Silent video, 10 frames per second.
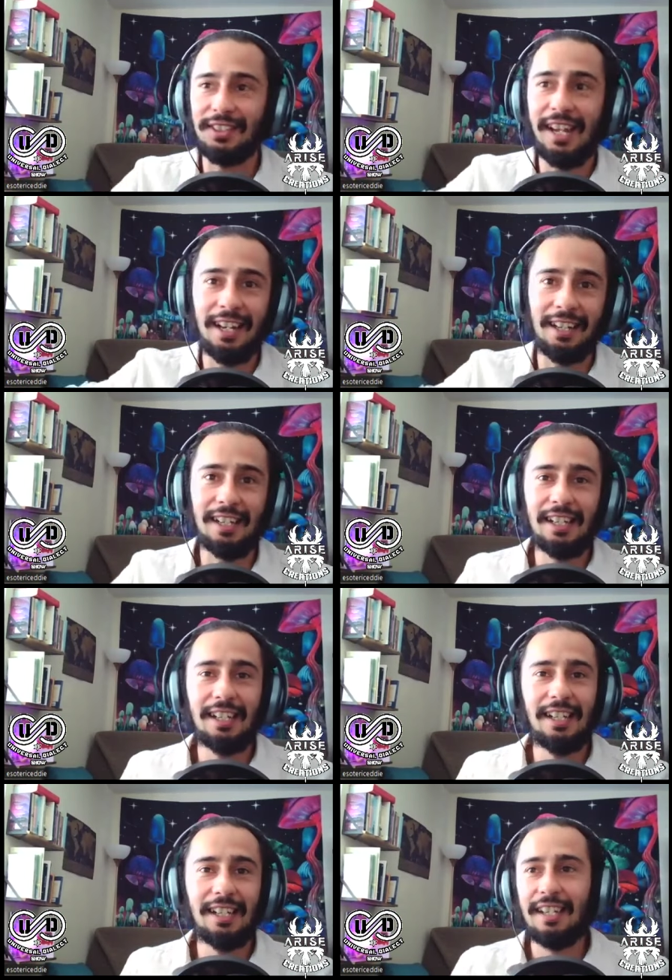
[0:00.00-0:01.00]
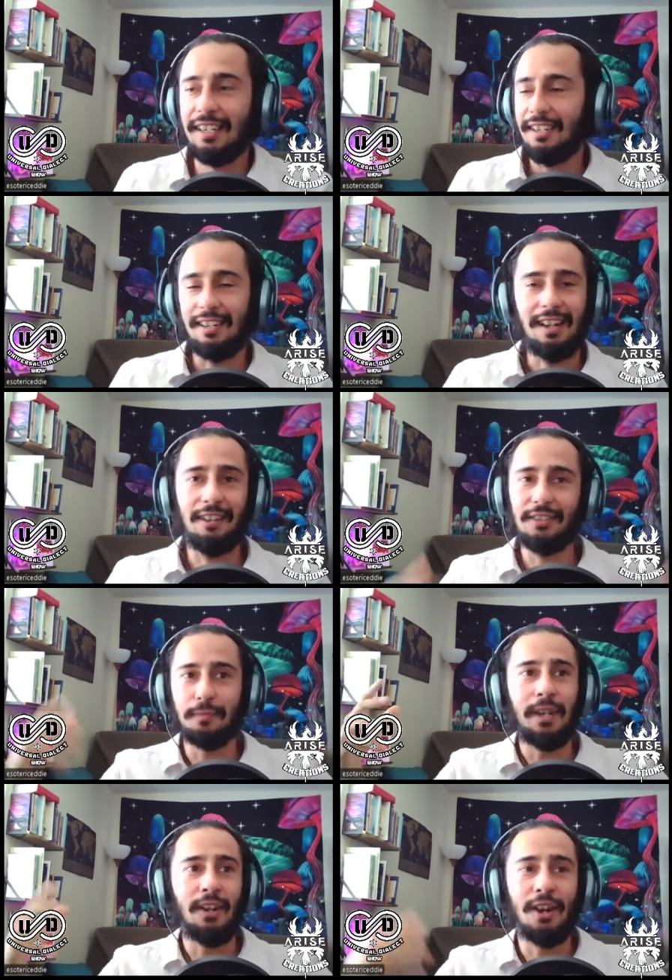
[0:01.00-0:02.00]
then, I've
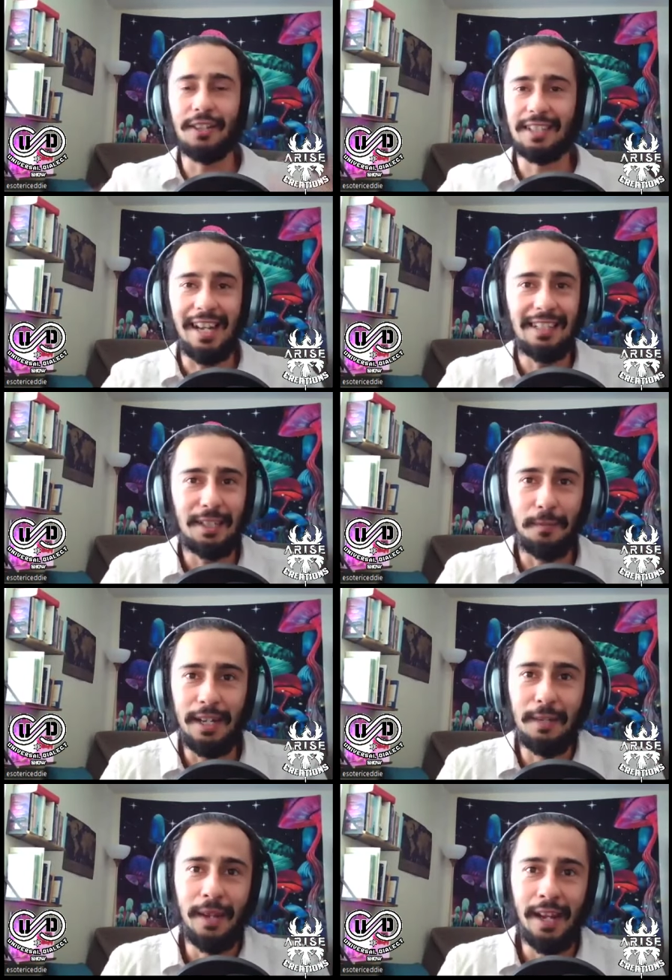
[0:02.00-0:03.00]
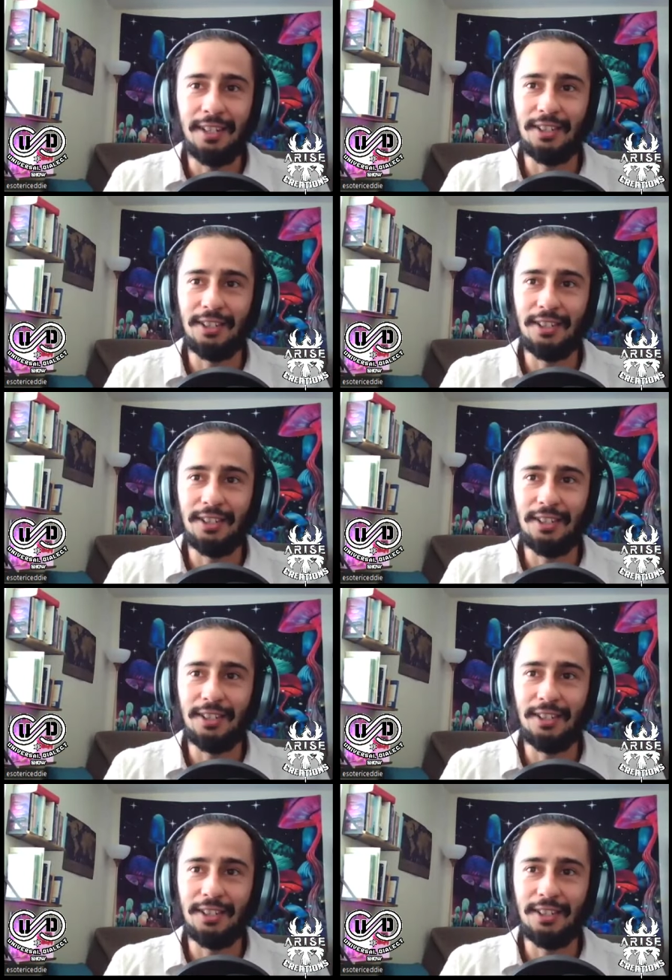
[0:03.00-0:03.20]
just been on this escapade, man.